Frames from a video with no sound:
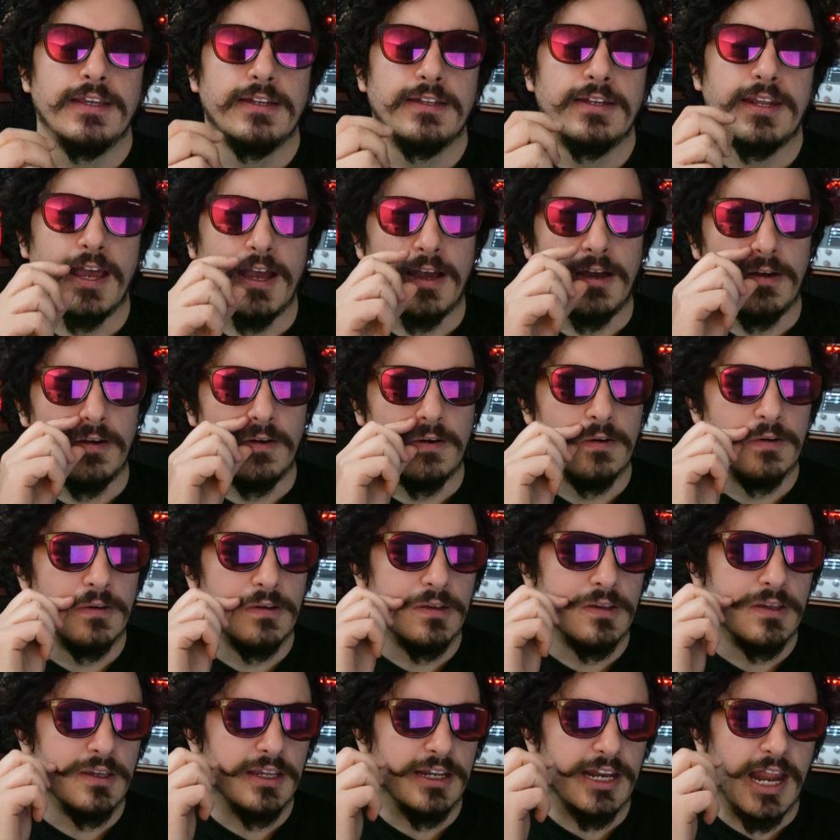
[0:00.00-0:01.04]
Now,
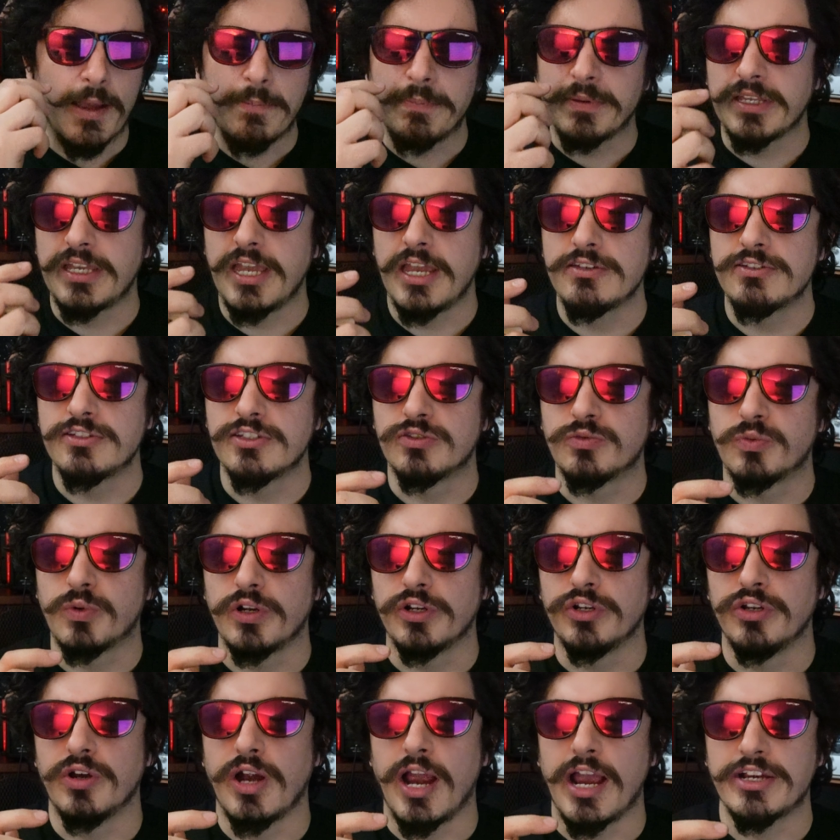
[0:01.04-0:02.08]
in applications where
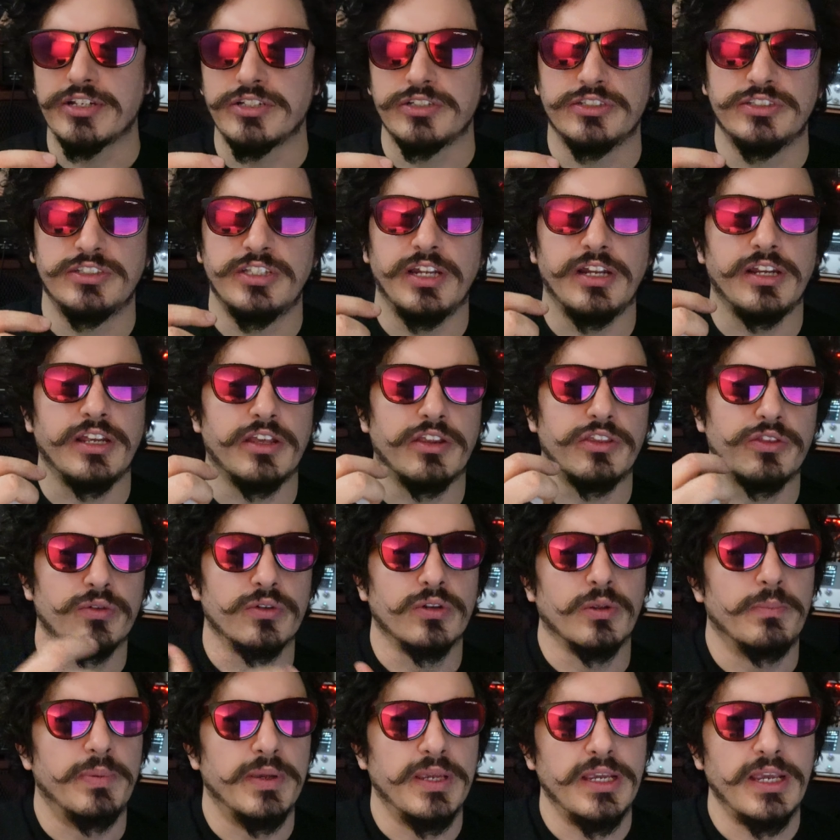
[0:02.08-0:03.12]
you're actually sending it through
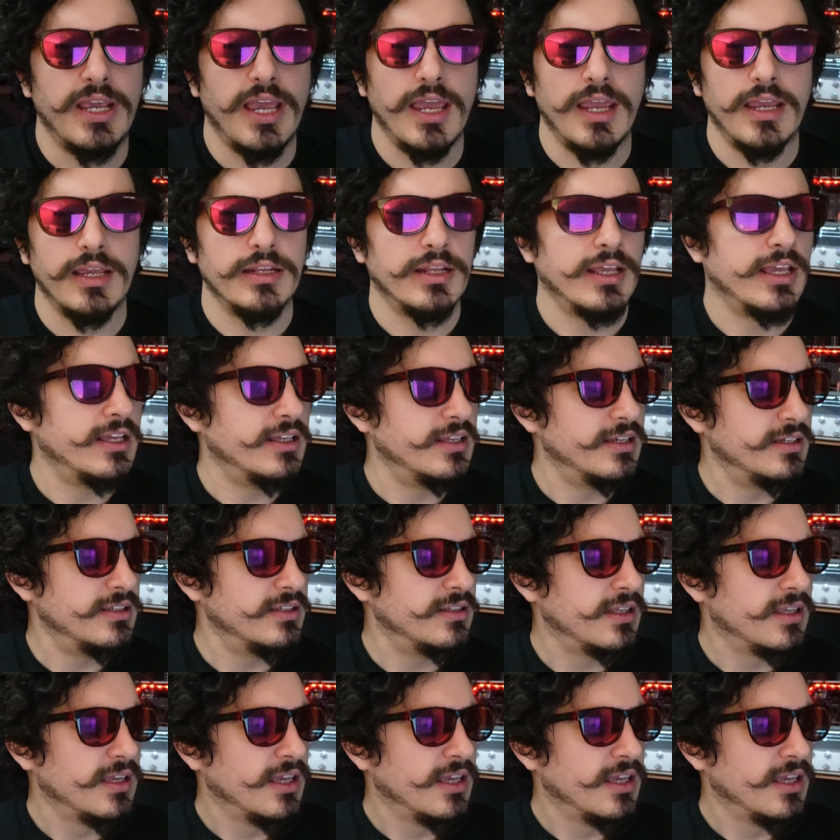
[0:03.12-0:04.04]
the PA, it